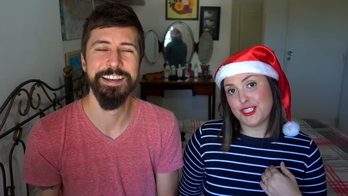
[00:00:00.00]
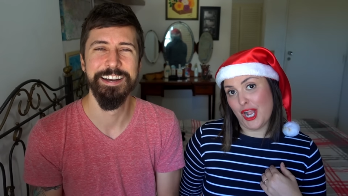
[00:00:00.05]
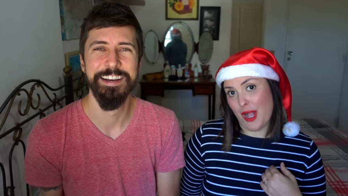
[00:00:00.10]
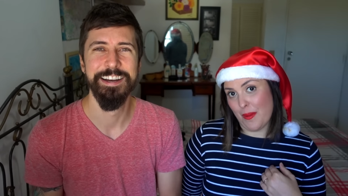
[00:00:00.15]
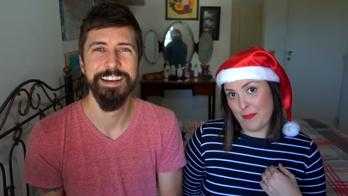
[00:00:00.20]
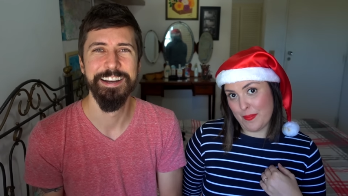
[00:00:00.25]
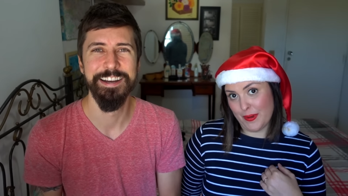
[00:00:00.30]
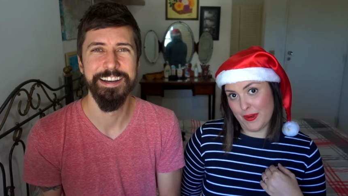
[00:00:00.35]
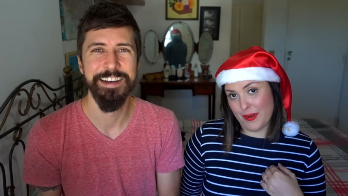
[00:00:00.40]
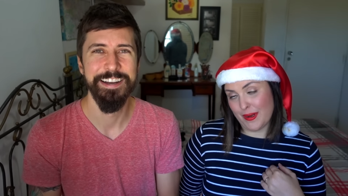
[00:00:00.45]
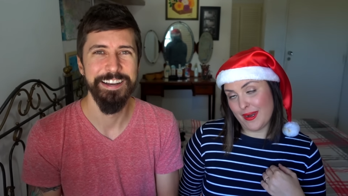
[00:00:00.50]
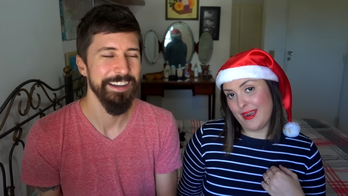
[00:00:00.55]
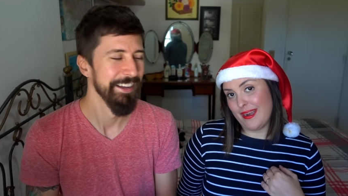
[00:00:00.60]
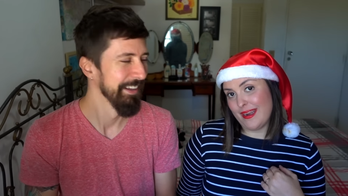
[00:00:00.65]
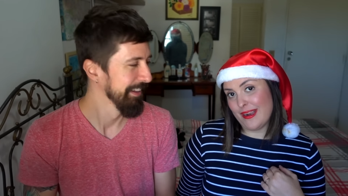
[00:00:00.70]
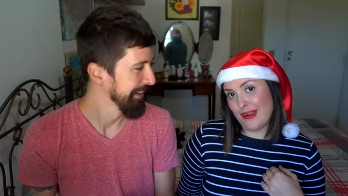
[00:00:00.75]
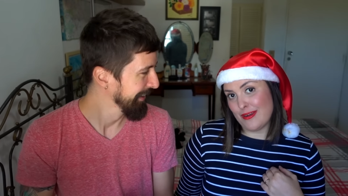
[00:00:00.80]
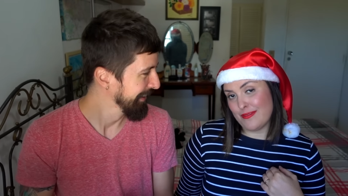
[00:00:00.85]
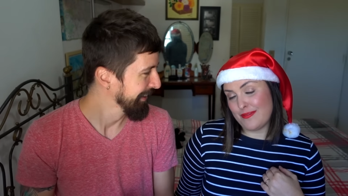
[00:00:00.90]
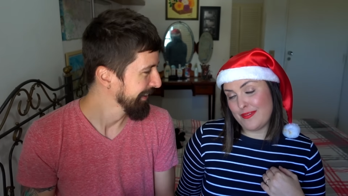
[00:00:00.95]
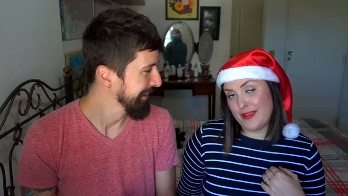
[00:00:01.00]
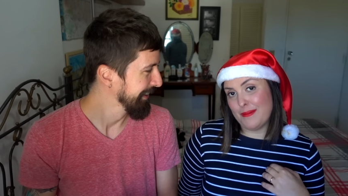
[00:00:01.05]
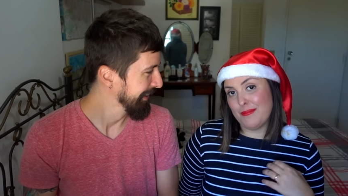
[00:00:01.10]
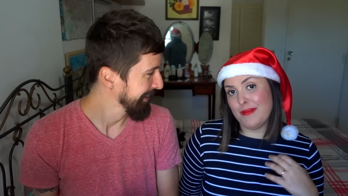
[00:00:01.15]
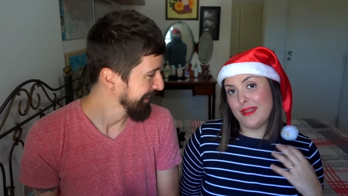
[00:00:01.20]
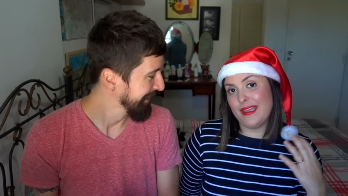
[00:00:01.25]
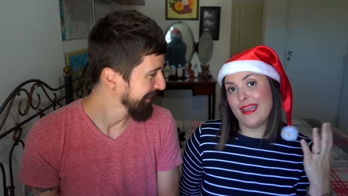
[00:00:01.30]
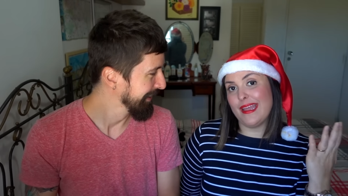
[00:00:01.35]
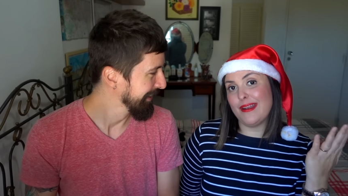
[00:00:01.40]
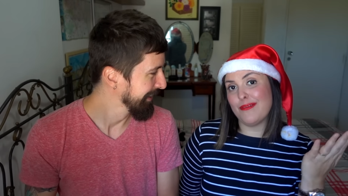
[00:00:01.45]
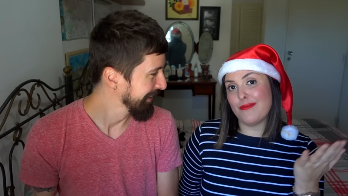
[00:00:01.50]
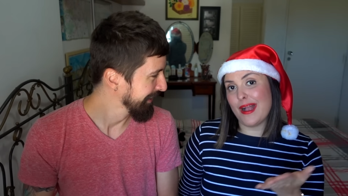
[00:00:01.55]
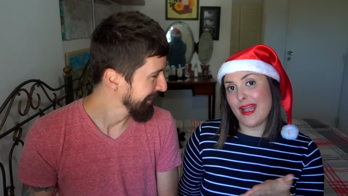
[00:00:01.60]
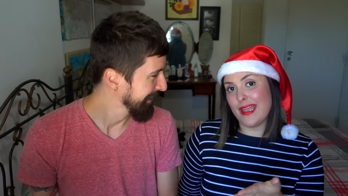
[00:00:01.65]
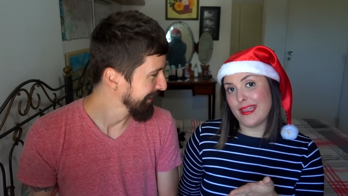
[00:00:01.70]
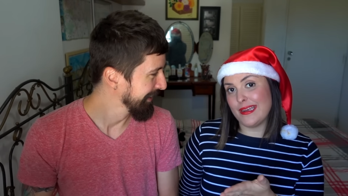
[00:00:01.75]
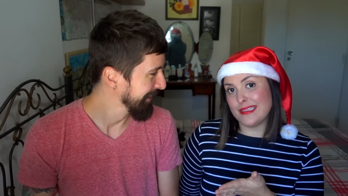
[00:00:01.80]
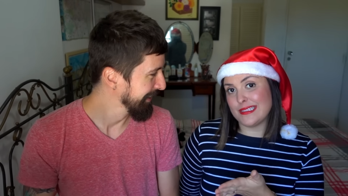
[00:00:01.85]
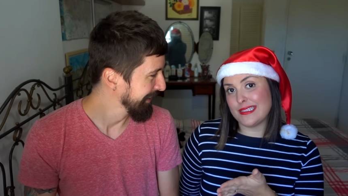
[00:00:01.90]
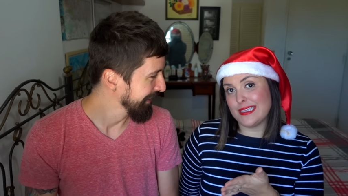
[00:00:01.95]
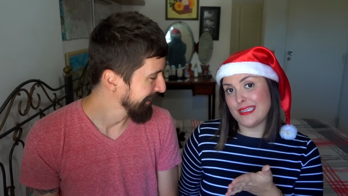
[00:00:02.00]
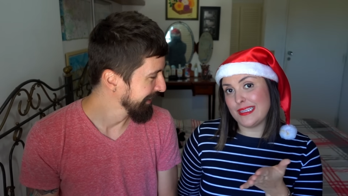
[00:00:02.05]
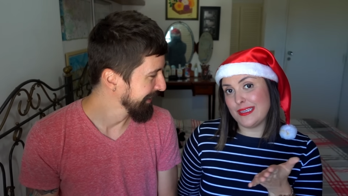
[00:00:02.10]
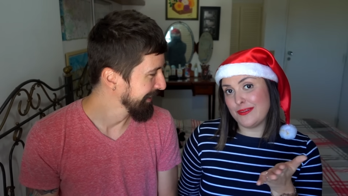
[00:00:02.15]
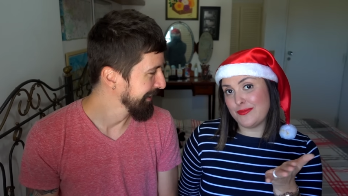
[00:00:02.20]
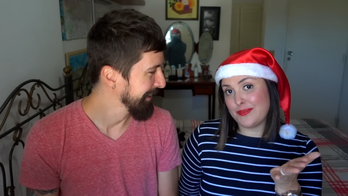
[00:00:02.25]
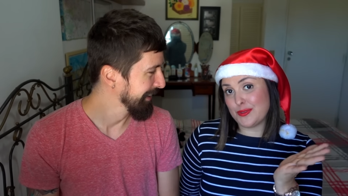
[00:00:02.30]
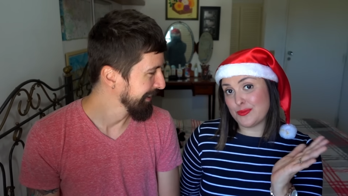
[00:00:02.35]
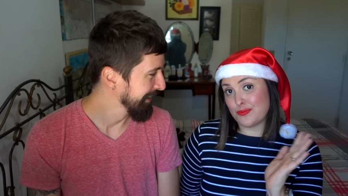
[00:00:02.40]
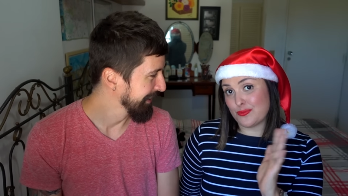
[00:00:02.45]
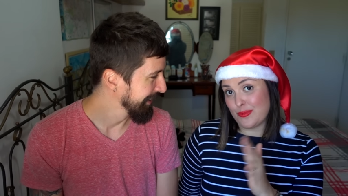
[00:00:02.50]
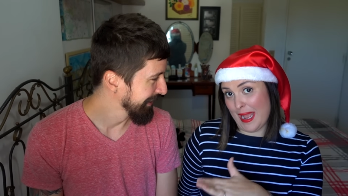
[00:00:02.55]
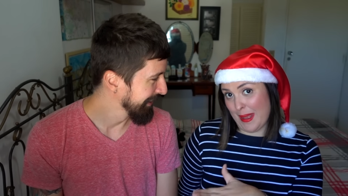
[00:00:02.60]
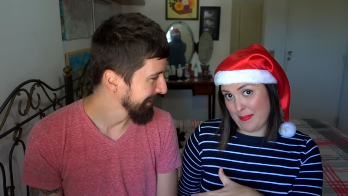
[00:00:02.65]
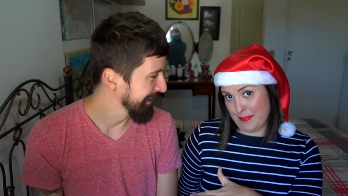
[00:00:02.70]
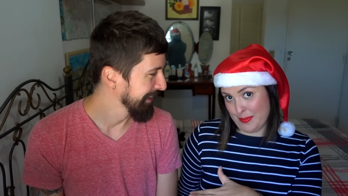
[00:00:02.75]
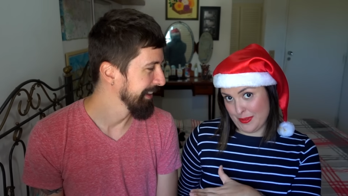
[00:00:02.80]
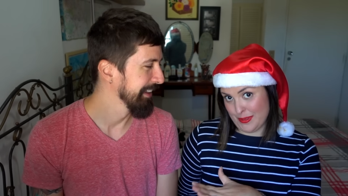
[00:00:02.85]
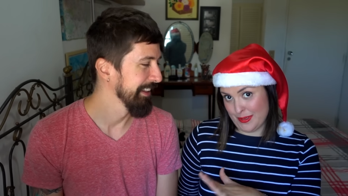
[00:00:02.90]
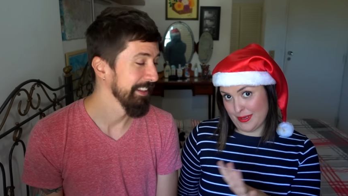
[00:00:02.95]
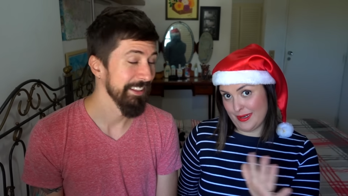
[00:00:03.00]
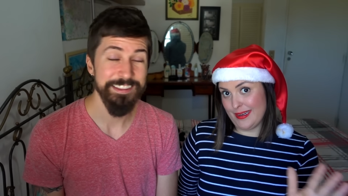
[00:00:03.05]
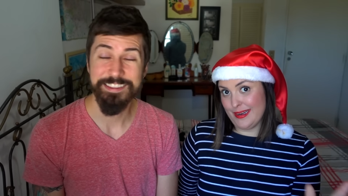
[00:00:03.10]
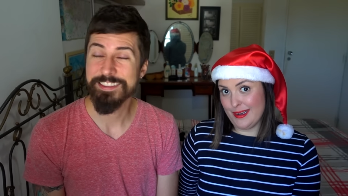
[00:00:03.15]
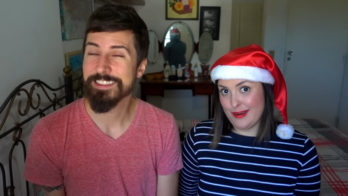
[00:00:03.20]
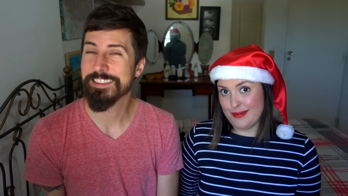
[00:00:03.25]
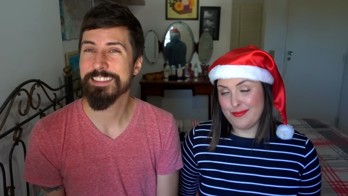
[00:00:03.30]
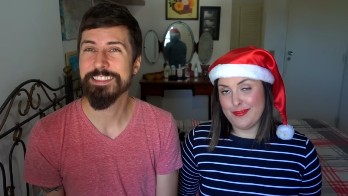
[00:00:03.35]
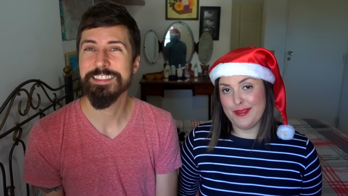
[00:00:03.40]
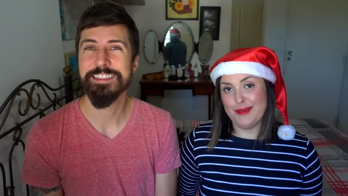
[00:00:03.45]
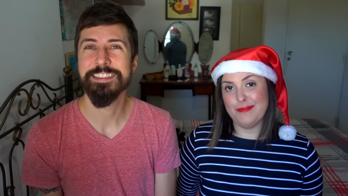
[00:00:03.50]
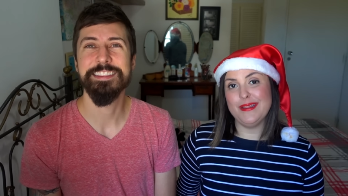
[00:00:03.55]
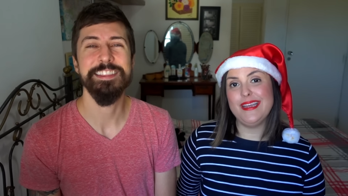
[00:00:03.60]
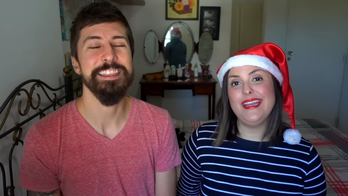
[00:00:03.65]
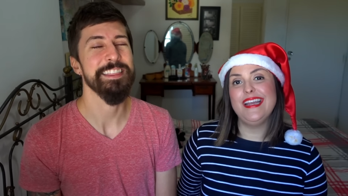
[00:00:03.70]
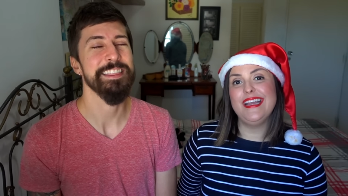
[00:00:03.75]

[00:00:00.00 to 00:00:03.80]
Speaker 1: shopper in our family, and Rian is the gift wrapper in our family.